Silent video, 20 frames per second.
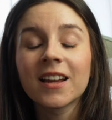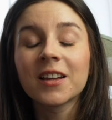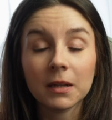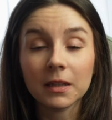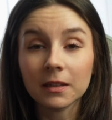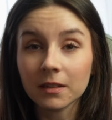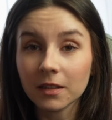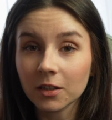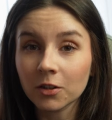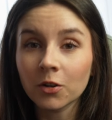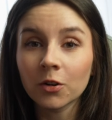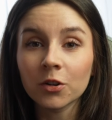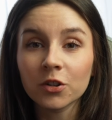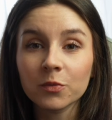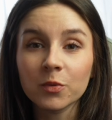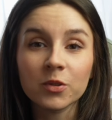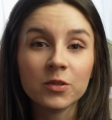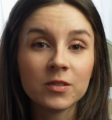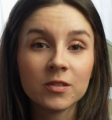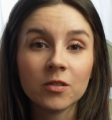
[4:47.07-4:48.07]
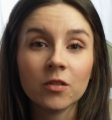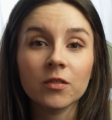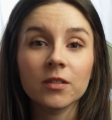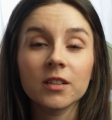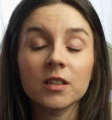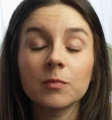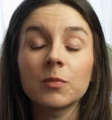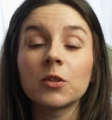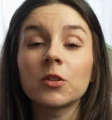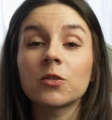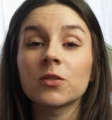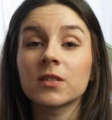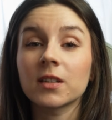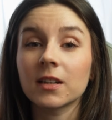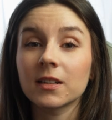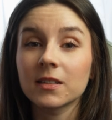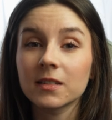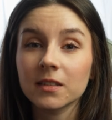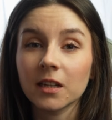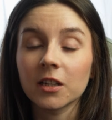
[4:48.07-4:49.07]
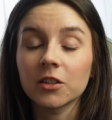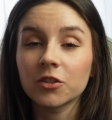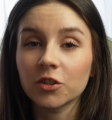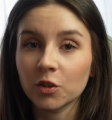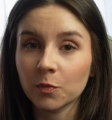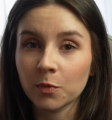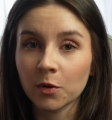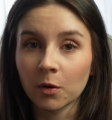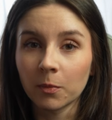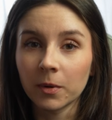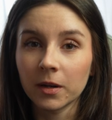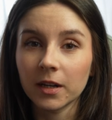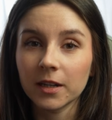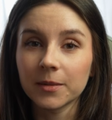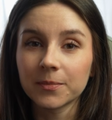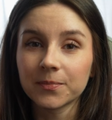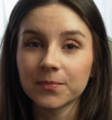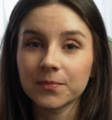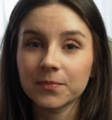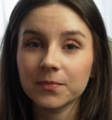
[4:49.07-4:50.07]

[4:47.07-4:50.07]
but the core was solid because I staged it properly.